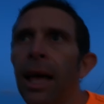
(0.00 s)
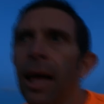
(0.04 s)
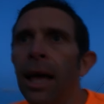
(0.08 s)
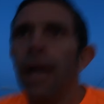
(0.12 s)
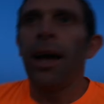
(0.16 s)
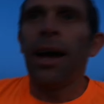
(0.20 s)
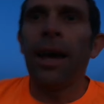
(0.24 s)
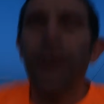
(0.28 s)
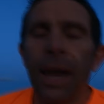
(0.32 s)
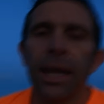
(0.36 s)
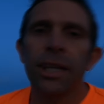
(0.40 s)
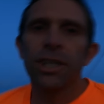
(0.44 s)

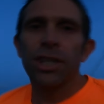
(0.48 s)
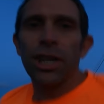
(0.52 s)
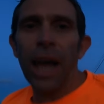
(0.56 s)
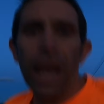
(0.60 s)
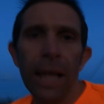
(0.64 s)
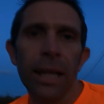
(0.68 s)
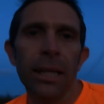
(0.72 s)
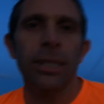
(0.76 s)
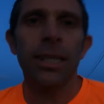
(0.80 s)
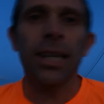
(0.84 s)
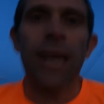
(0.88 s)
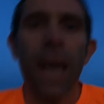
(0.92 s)
And then
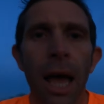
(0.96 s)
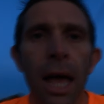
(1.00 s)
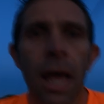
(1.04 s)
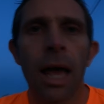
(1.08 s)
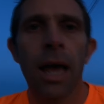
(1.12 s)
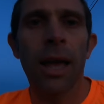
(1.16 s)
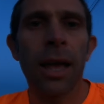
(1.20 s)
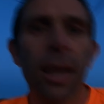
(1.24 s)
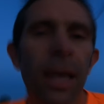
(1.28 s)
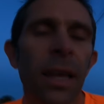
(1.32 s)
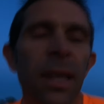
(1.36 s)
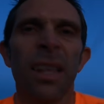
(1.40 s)
gels
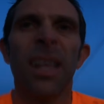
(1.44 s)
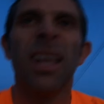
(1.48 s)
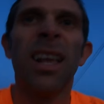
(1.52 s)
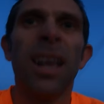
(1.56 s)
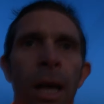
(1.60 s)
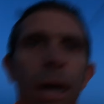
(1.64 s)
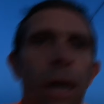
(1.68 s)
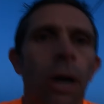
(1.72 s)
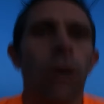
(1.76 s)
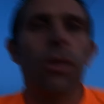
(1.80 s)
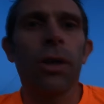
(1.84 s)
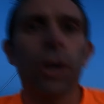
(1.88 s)

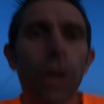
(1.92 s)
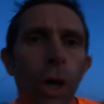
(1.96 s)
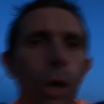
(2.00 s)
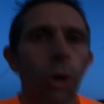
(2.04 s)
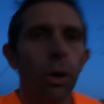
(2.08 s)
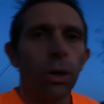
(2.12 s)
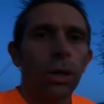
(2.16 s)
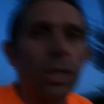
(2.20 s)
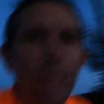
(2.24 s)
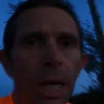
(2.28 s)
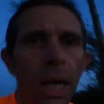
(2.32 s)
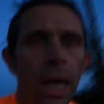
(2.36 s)
on the
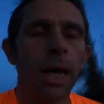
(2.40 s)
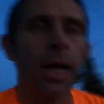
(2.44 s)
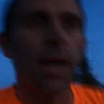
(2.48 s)
course.